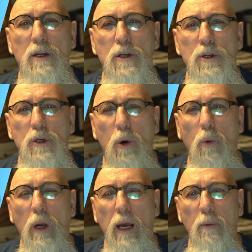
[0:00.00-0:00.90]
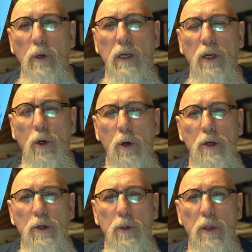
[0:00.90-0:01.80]
So what I would
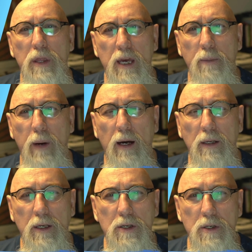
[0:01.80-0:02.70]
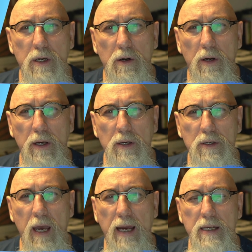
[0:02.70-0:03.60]
encourage you to think about and consider is
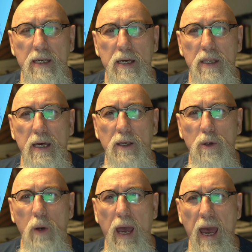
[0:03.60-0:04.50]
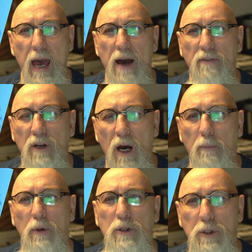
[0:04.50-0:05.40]
the idea that you have an
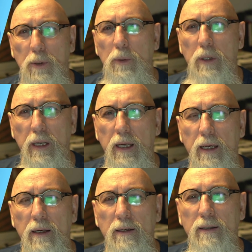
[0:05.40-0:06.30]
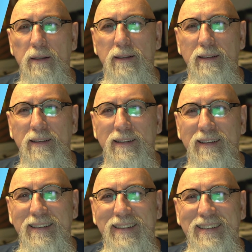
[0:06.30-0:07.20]
opportunity
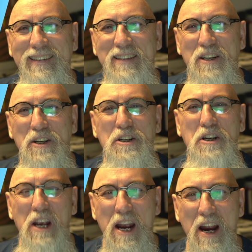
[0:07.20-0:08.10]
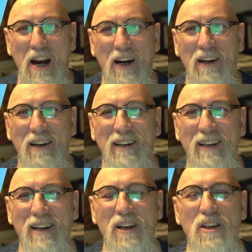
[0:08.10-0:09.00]
to share
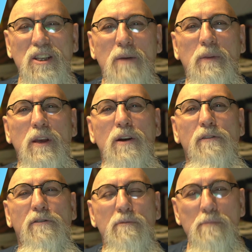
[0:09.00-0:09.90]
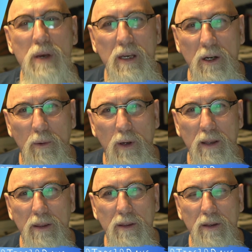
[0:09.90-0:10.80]
something you're familiar
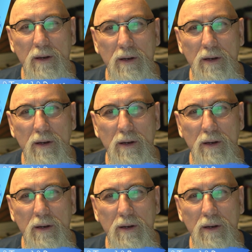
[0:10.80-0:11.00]
with.